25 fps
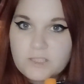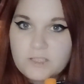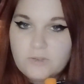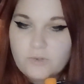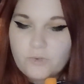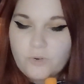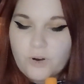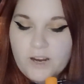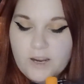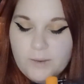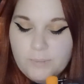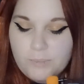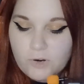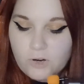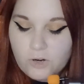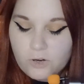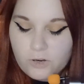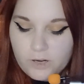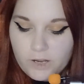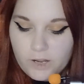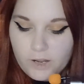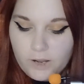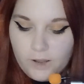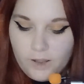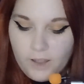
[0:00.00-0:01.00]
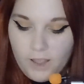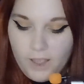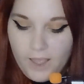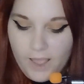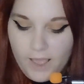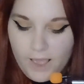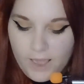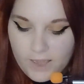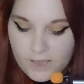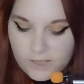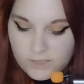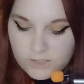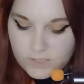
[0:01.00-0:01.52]
Greybird,
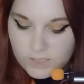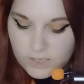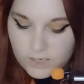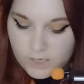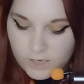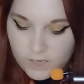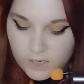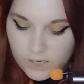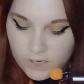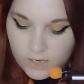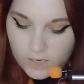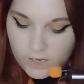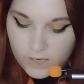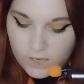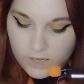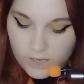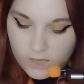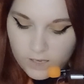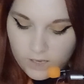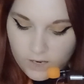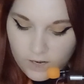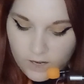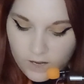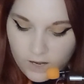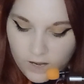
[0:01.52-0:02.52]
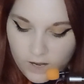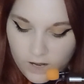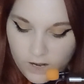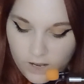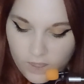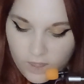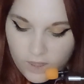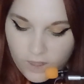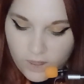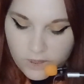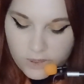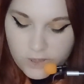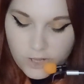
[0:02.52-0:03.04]
and
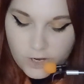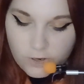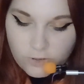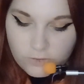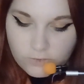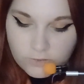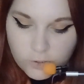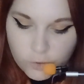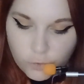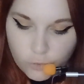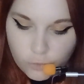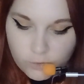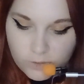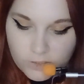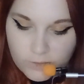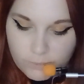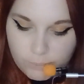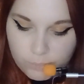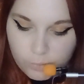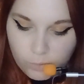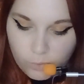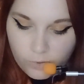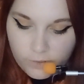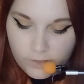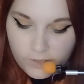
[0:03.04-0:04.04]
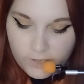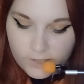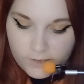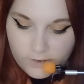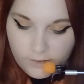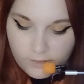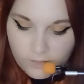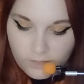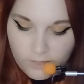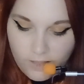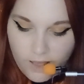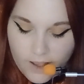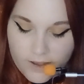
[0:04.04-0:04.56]
they're literally put in a
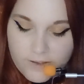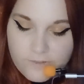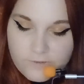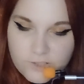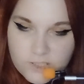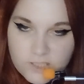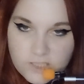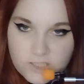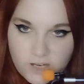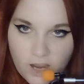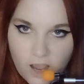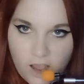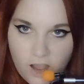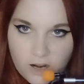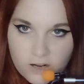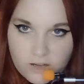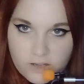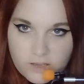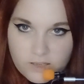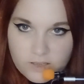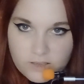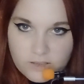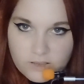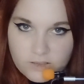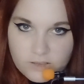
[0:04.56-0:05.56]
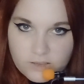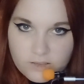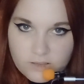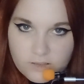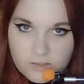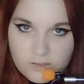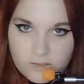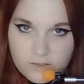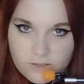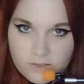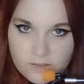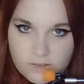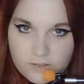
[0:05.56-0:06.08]
livestock
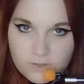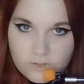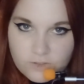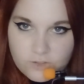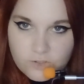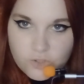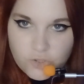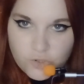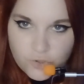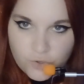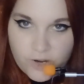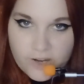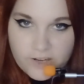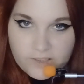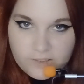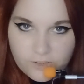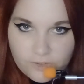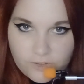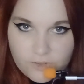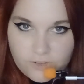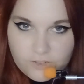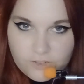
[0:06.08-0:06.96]
trailer.